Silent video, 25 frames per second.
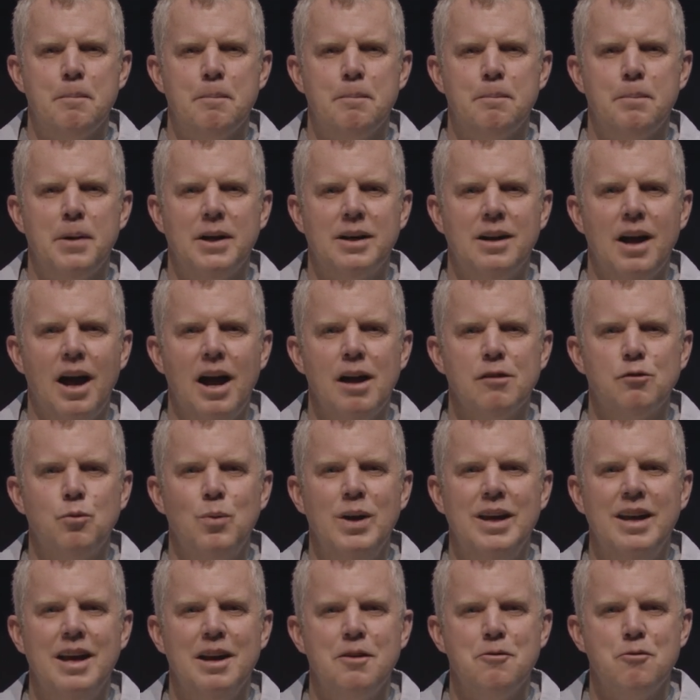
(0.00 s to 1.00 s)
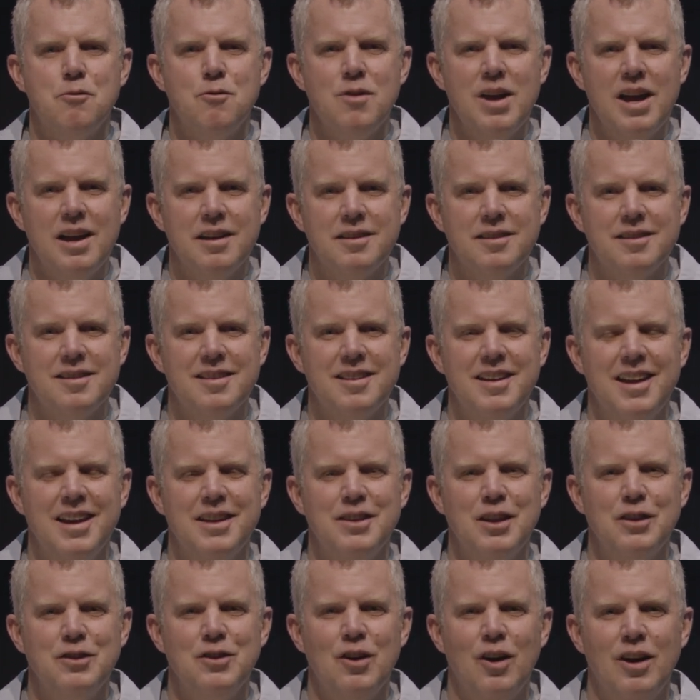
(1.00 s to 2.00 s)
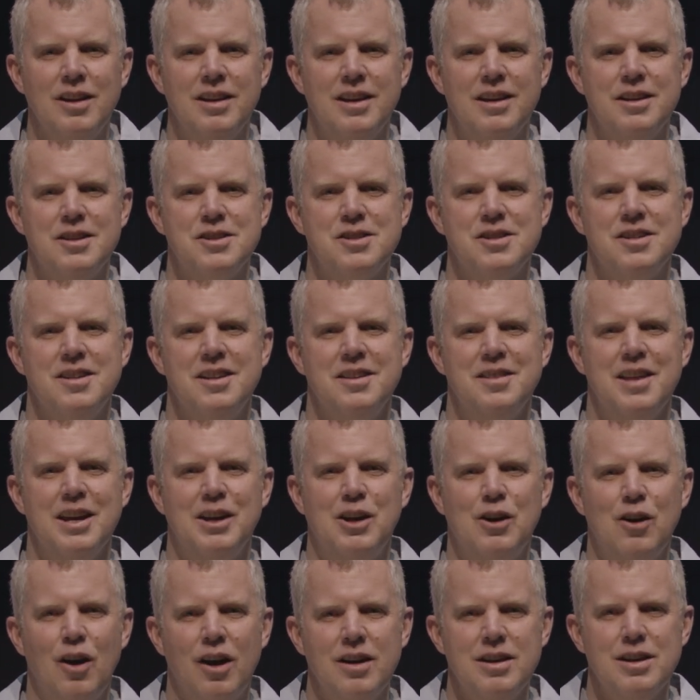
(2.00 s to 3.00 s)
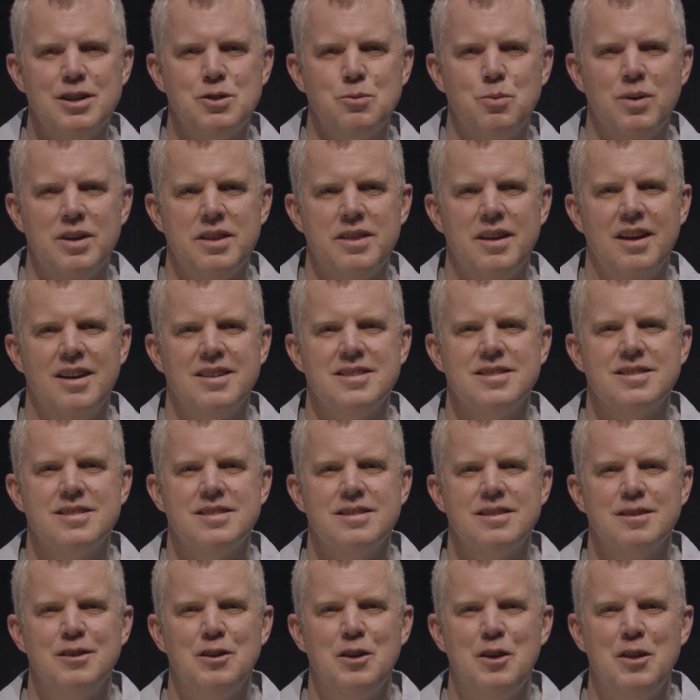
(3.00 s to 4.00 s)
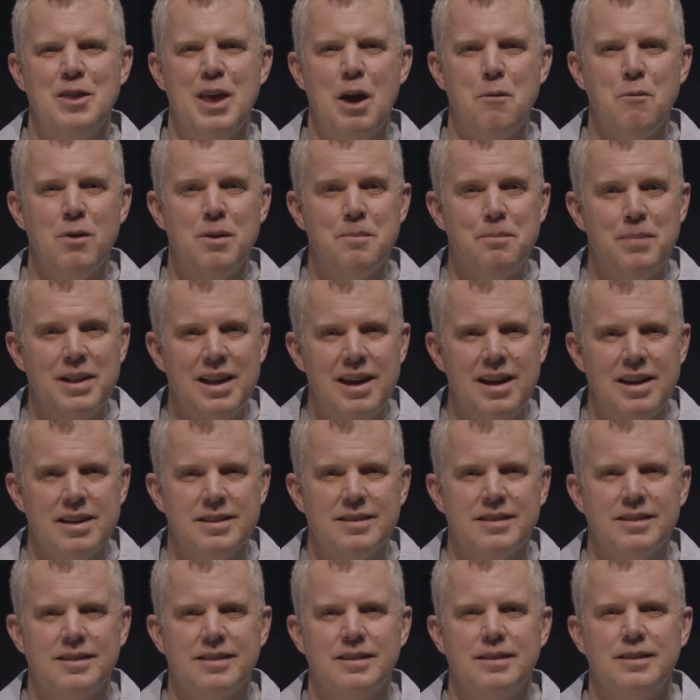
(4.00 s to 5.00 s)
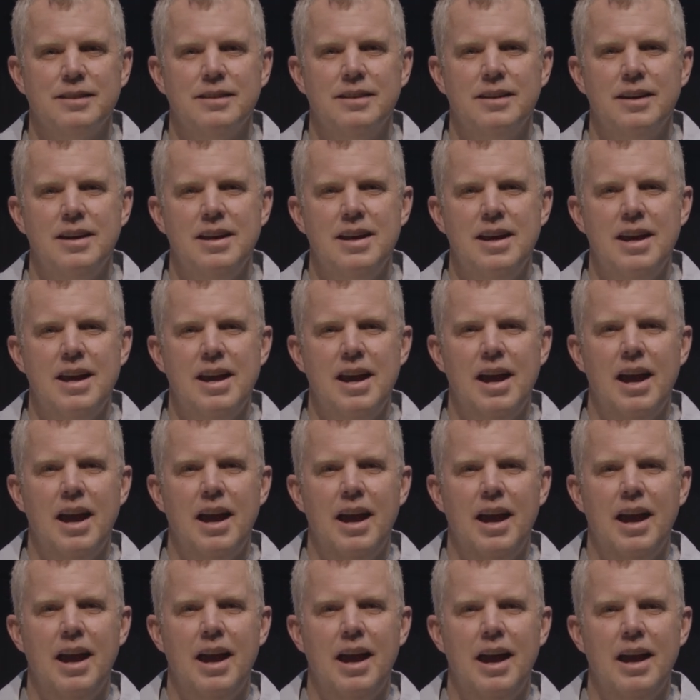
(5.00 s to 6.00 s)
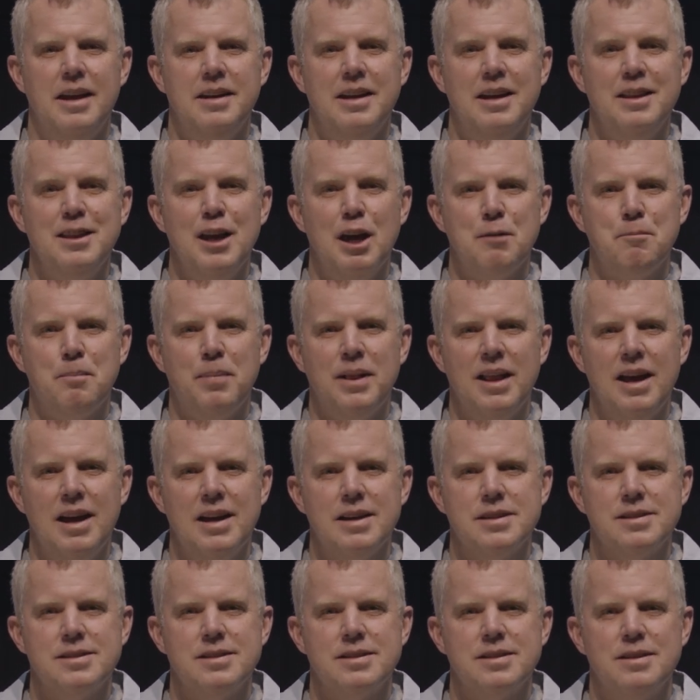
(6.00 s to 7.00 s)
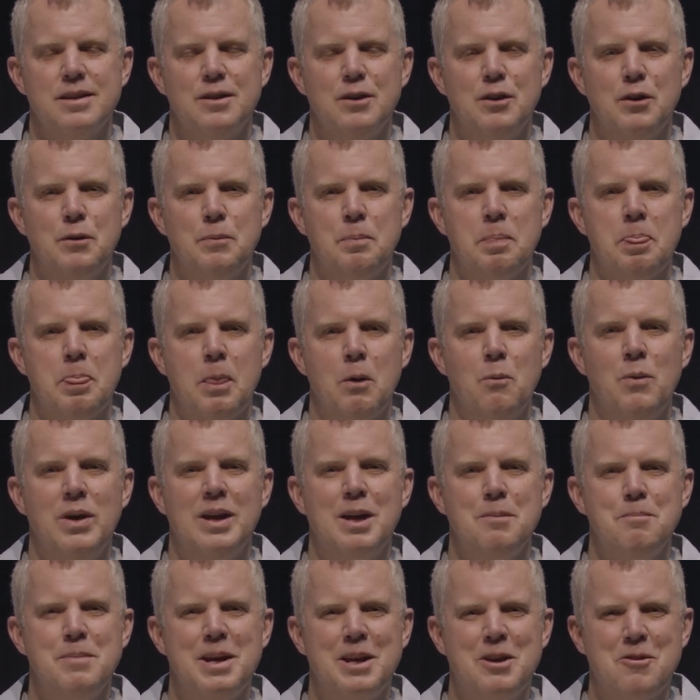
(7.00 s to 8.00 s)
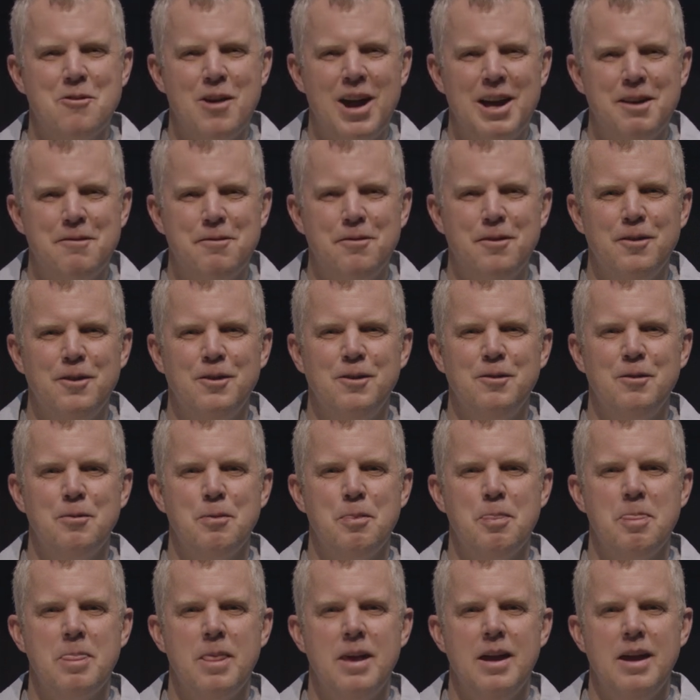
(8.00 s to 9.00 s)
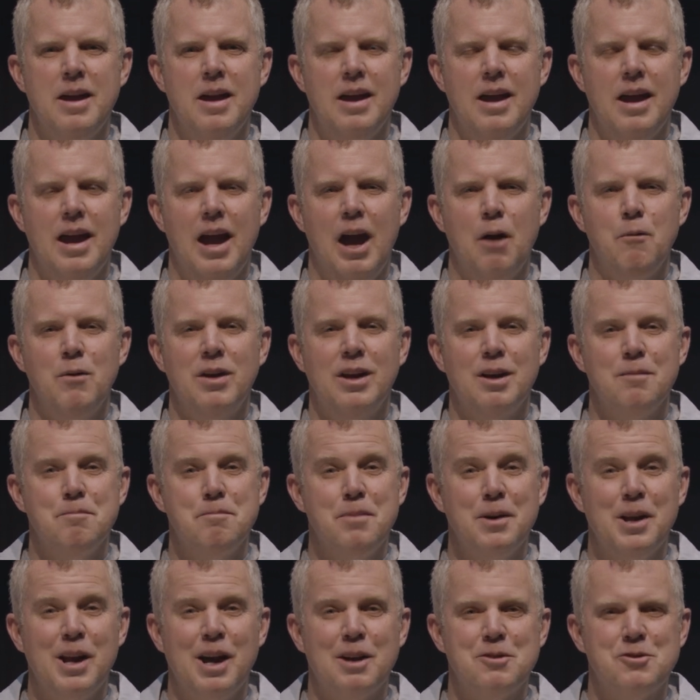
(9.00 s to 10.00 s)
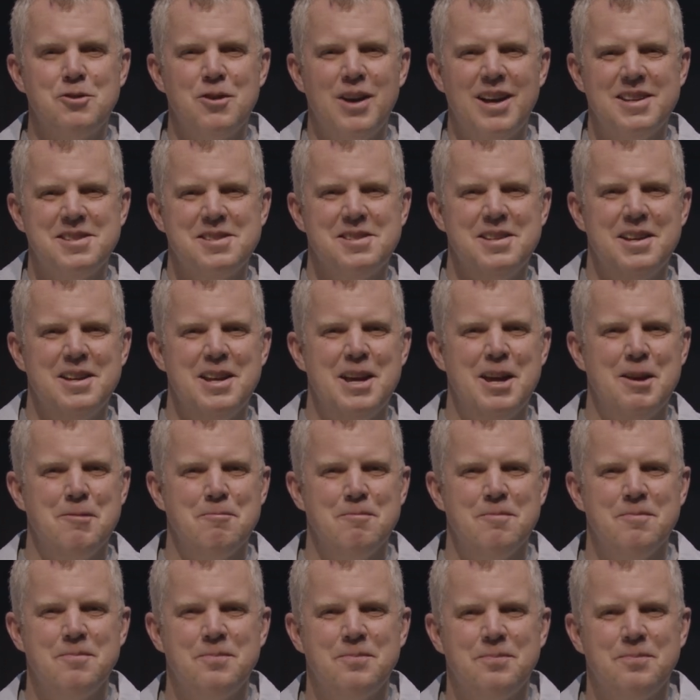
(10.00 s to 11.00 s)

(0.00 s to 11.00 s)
But guys, we can rest in the knowledge that God is with us, that we're blessed. And in that place, we can be grateful and we can put our trust in Him.